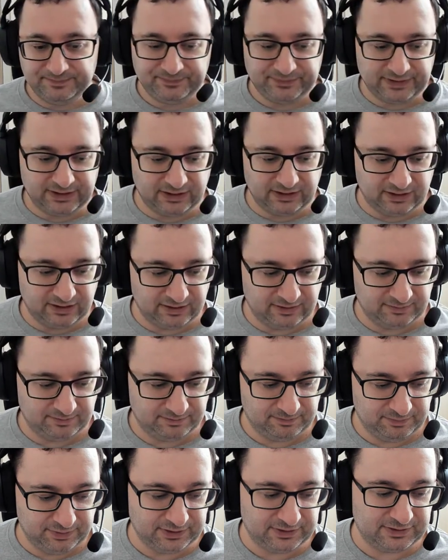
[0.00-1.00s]

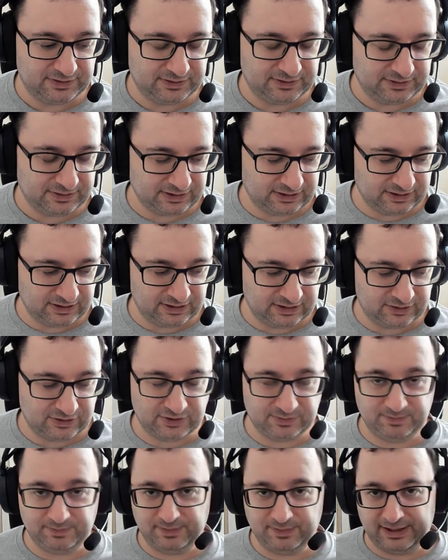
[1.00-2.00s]
But
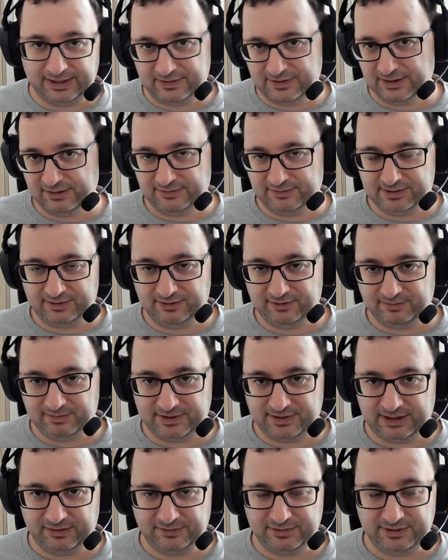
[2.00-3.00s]
just by the services
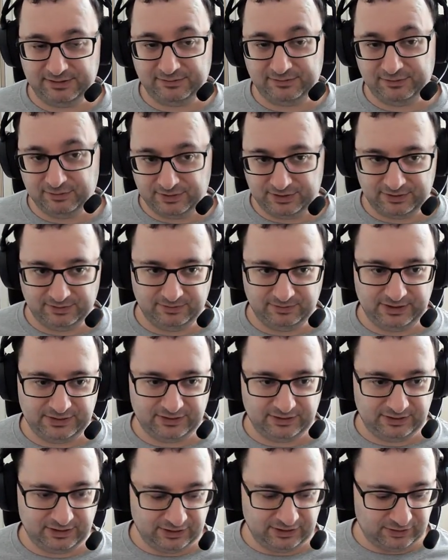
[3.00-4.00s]
themselves, if there was some reason
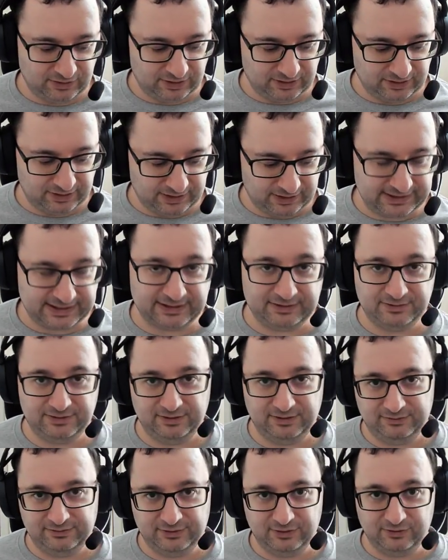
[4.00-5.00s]
that you got locked out
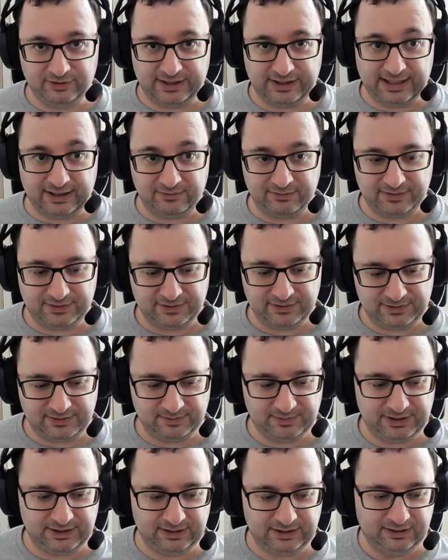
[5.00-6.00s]
of your account or
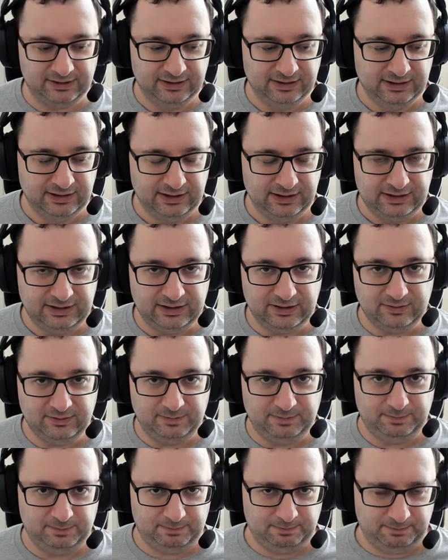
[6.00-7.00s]
something, you
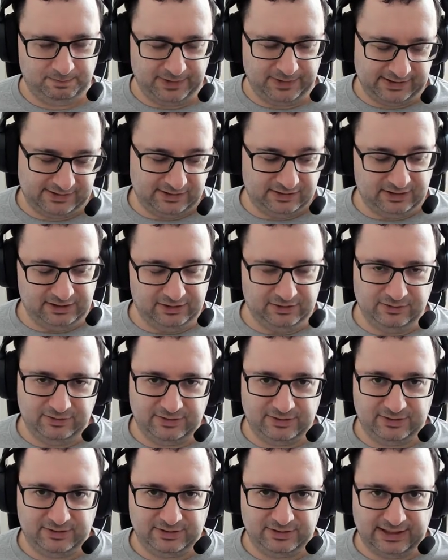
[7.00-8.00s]
basically
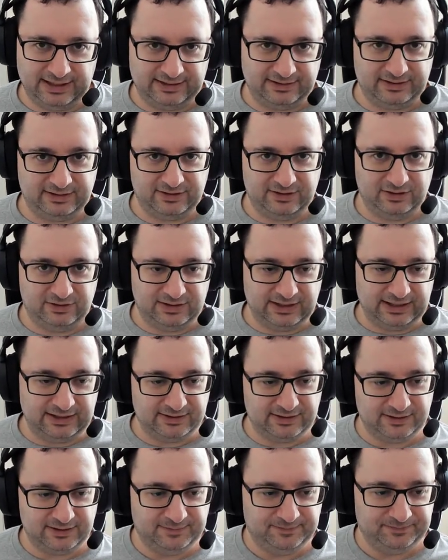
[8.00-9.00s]
lose access to your
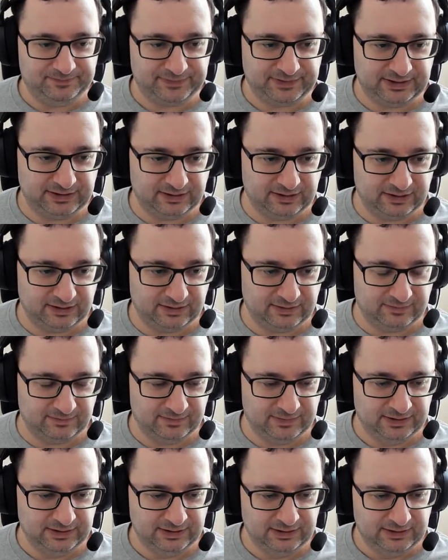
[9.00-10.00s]
data.
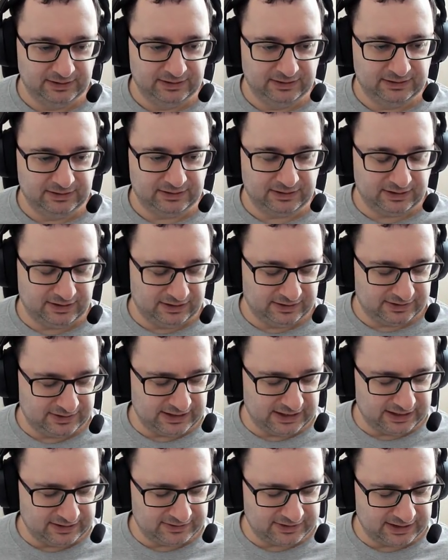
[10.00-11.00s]
So yeah,
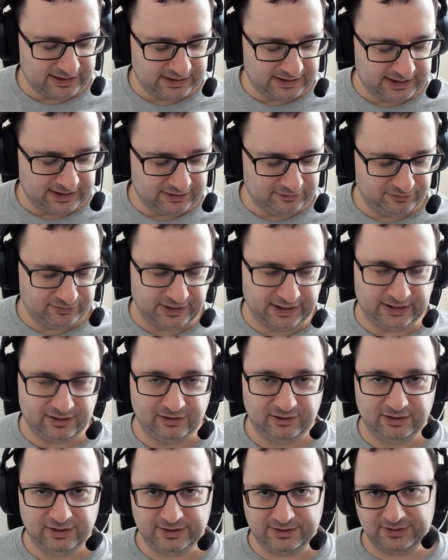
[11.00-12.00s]
it's that kind of like
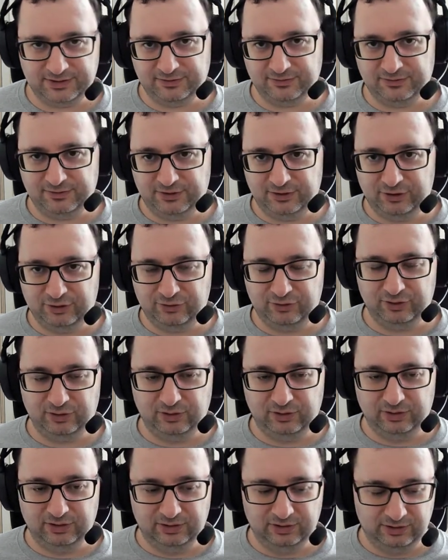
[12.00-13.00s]
loss of
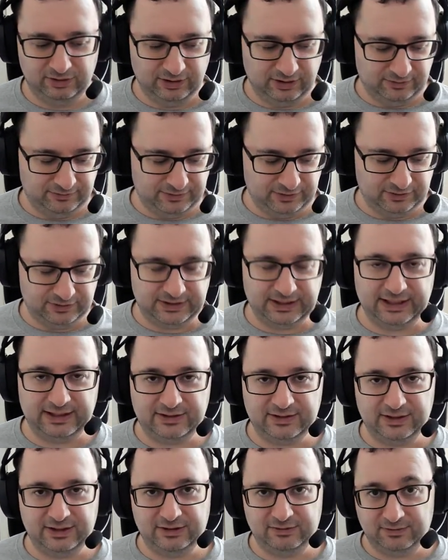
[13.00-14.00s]
control over your
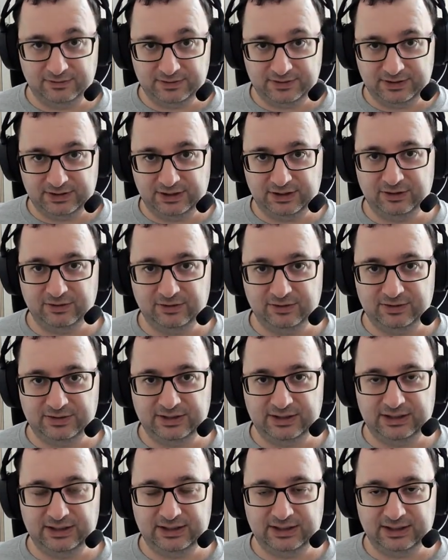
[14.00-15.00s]
data, your own
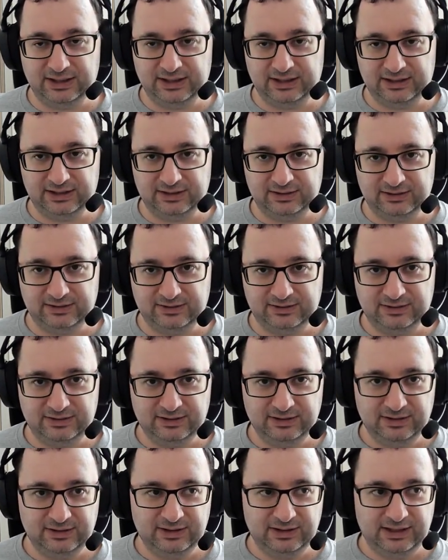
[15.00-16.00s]
security, and
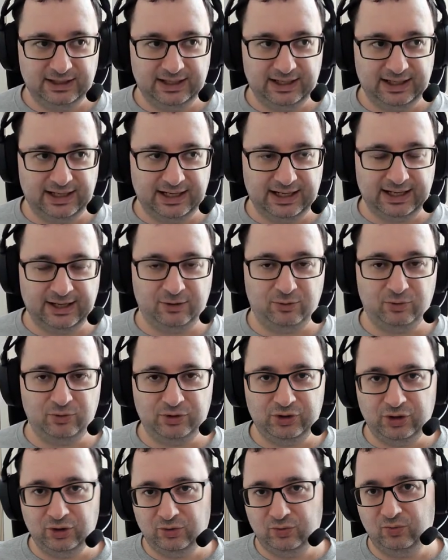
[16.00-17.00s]
how
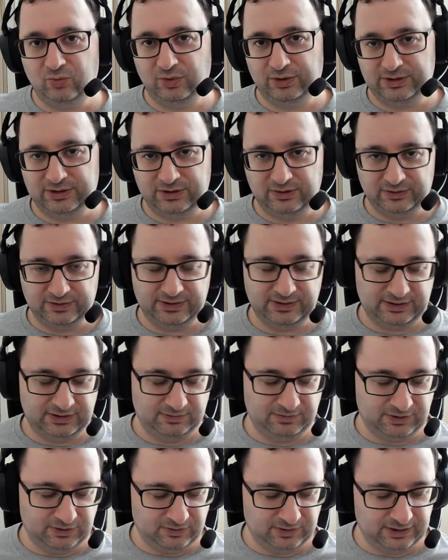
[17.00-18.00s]
you want your system
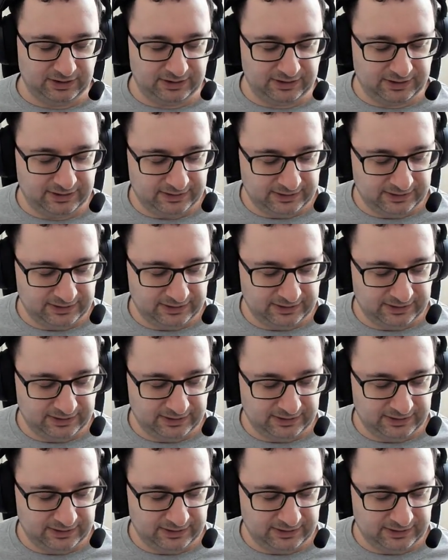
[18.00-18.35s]
to work.